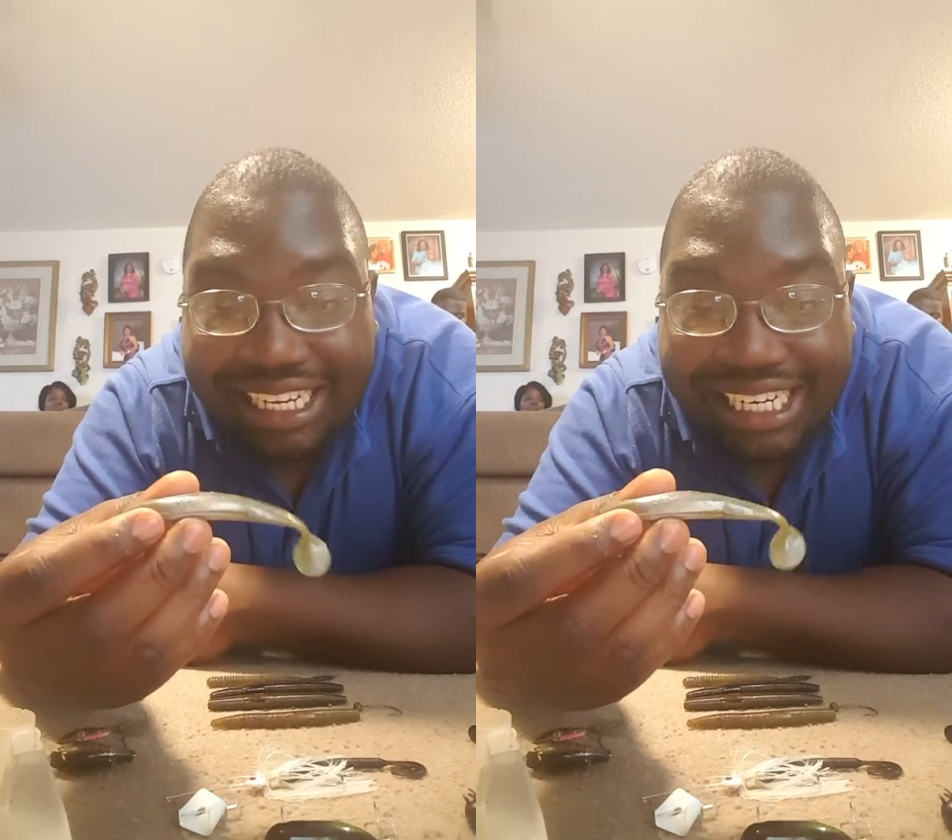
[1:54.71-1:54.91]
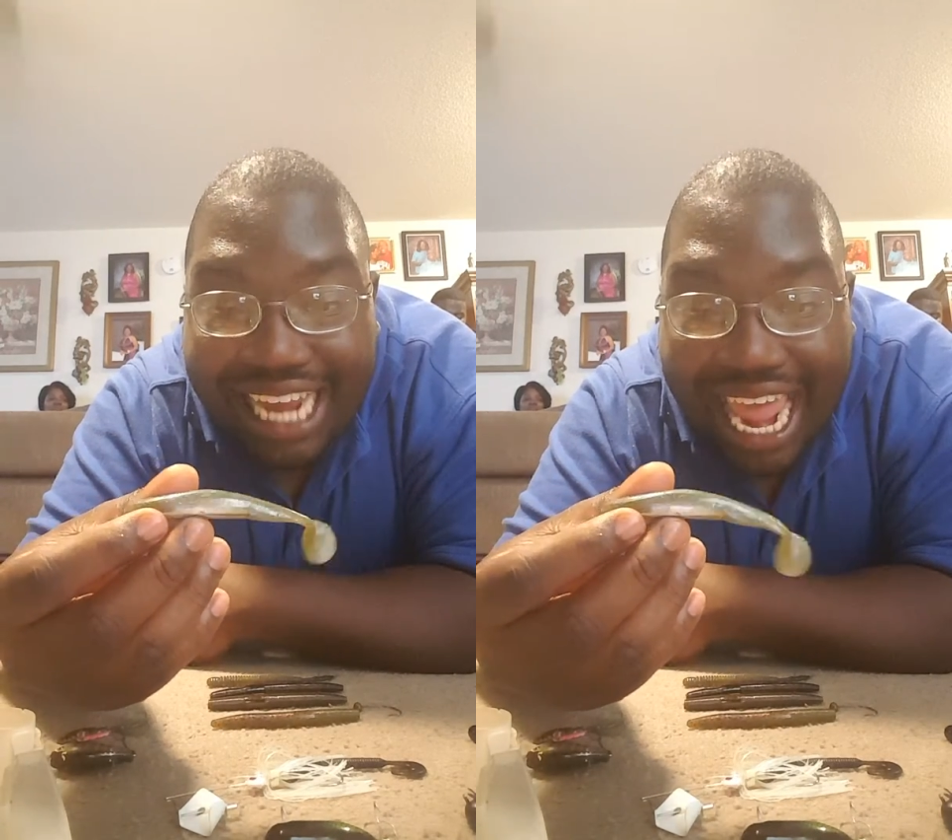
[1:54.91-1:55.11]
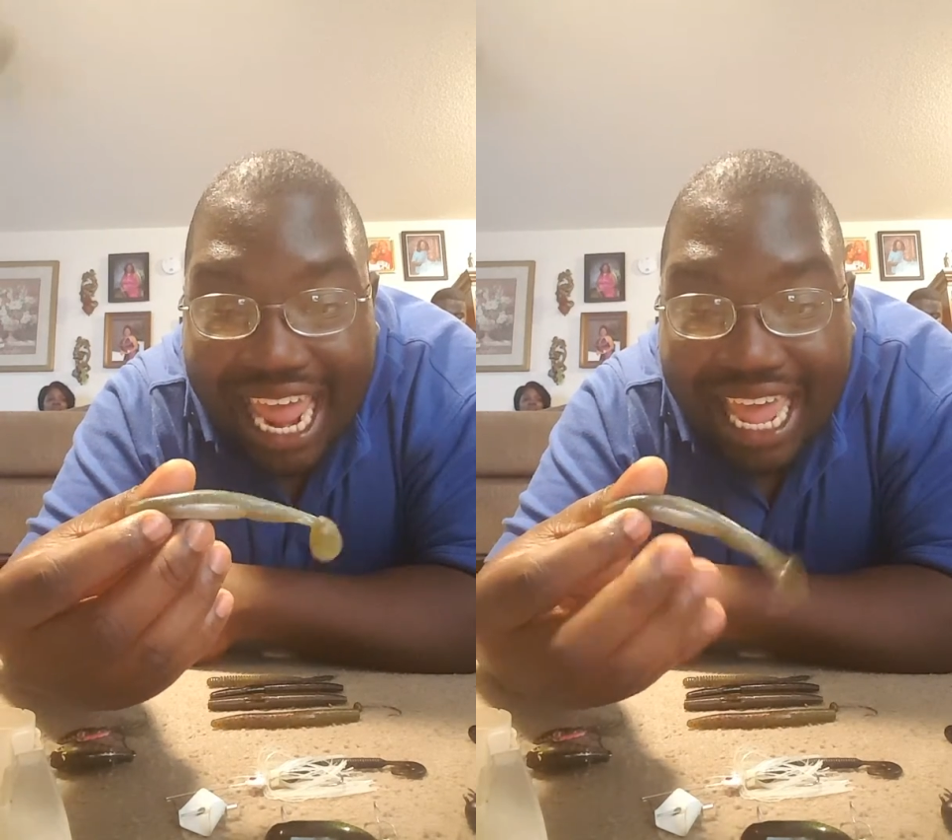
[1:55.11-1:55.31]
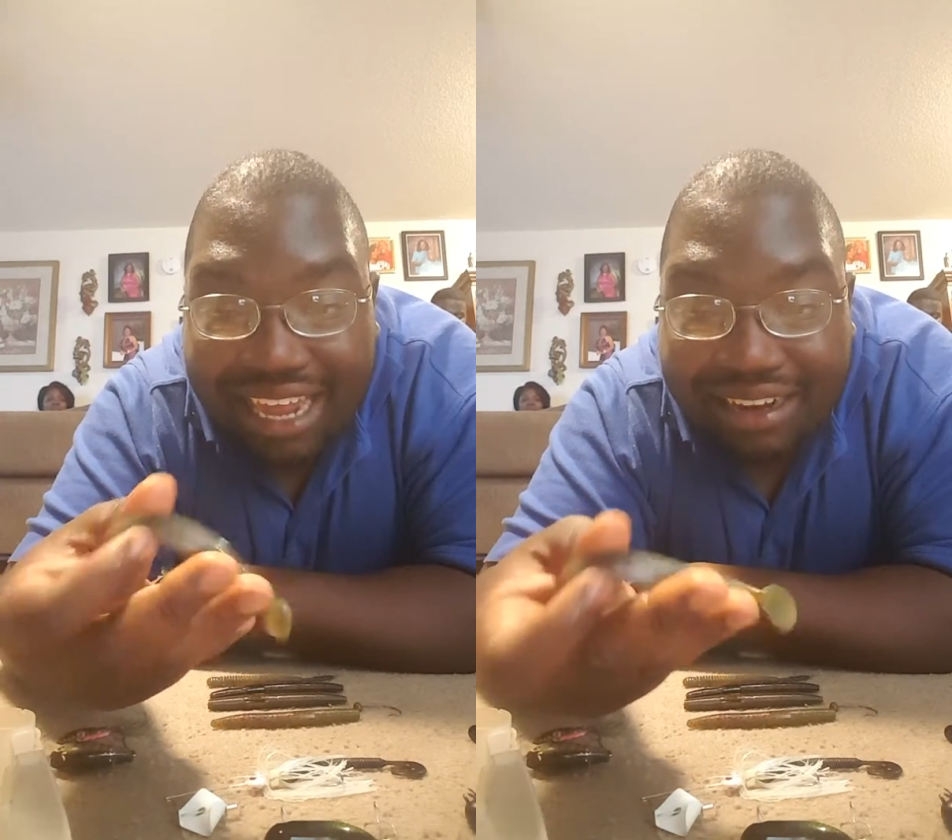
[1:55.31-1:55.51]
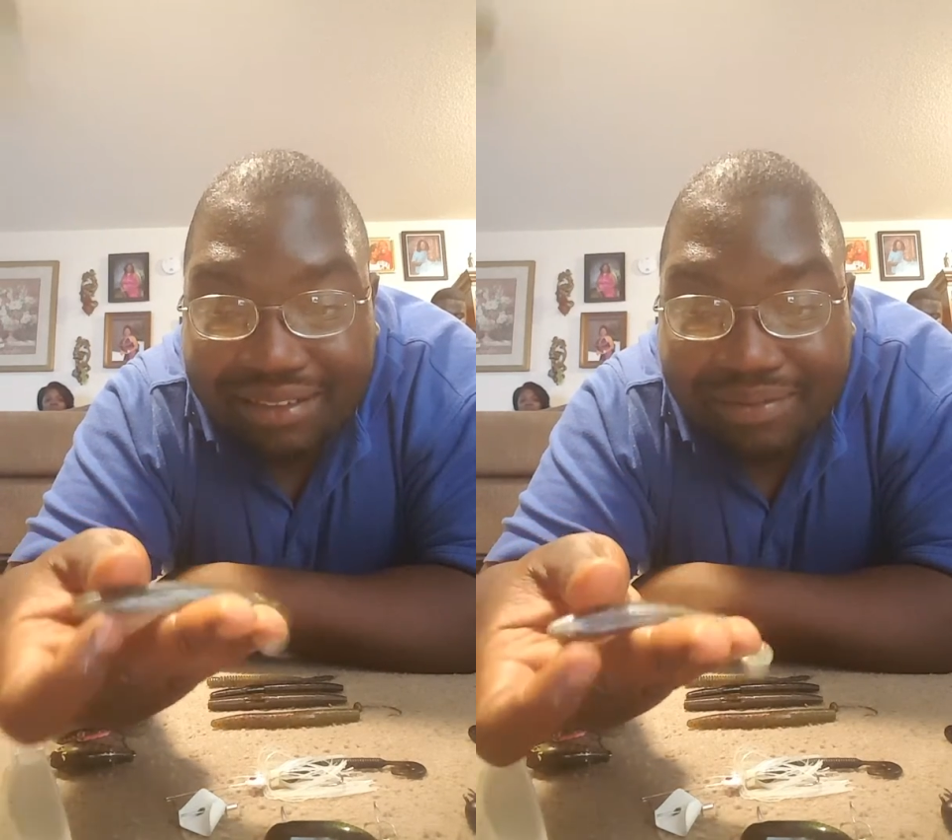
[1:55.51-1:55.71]
Shad.
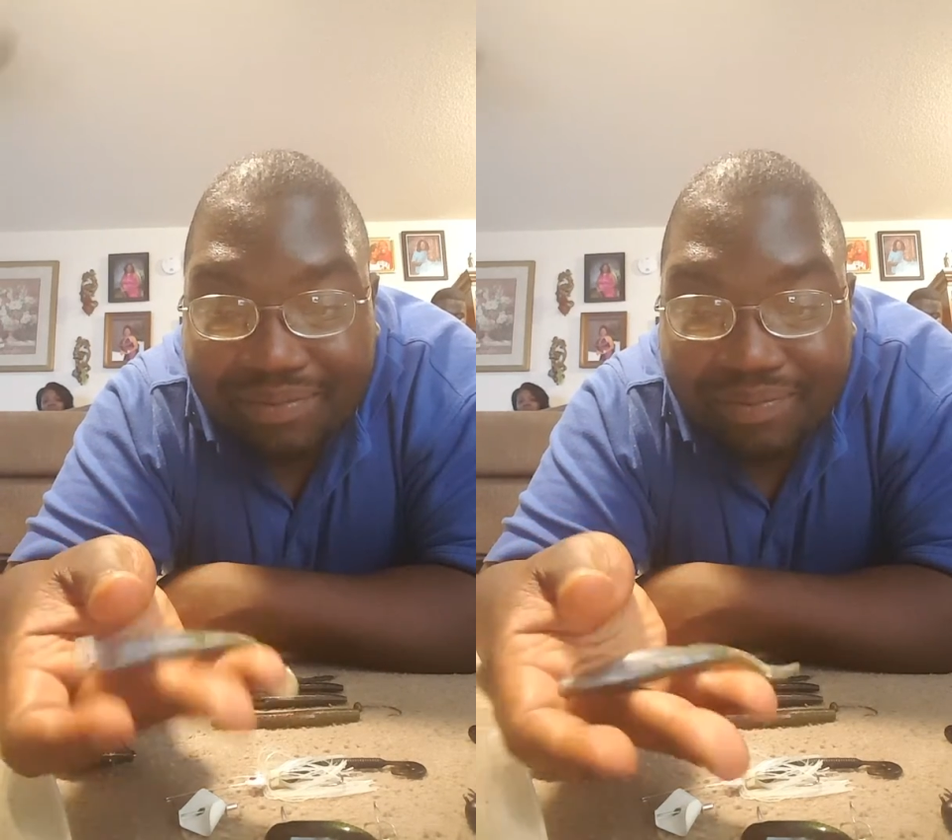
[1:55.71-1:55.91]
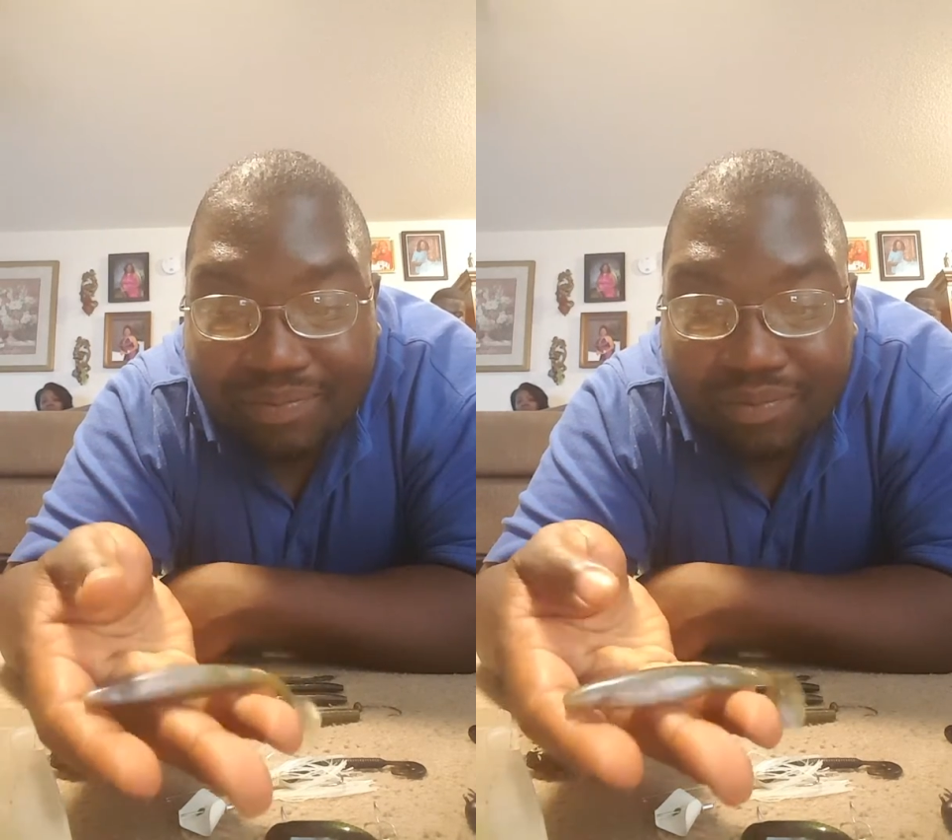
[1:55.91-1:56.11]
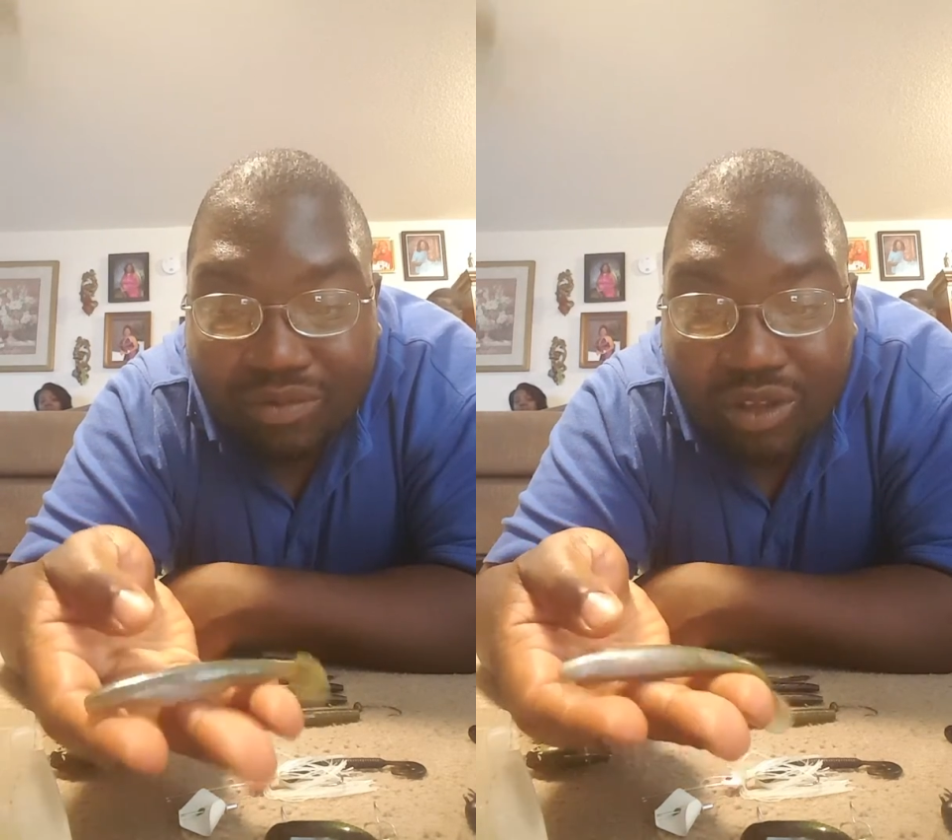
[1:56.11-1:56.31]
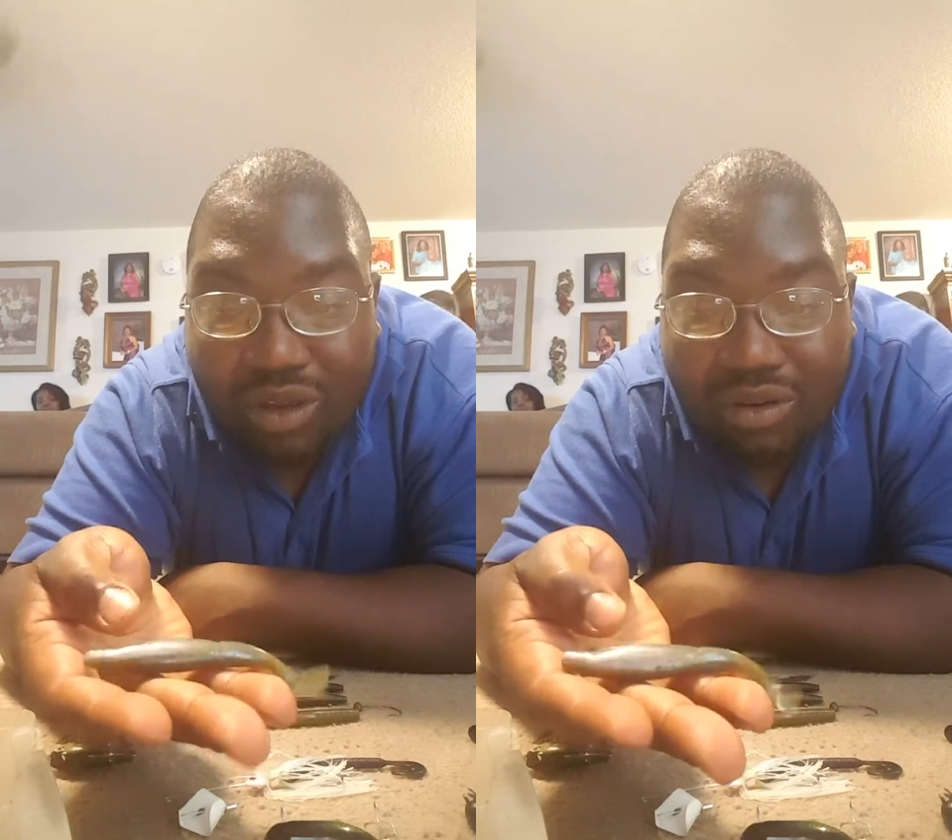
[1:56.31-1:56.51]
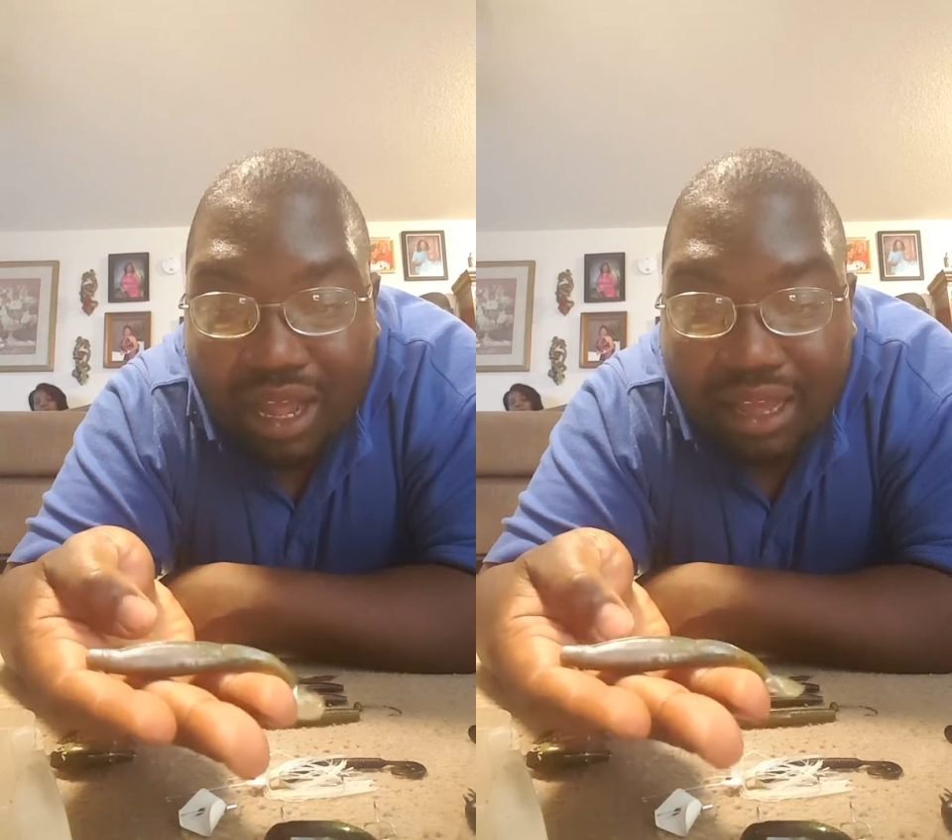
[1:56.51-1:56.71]

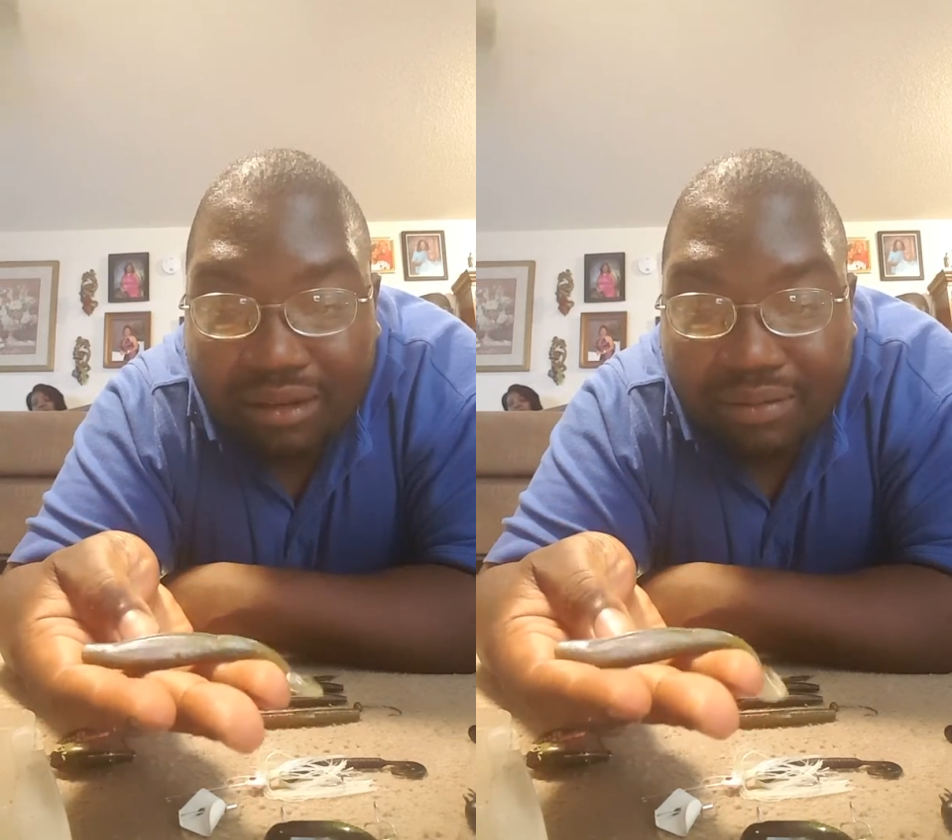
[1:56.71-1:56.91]
Okay?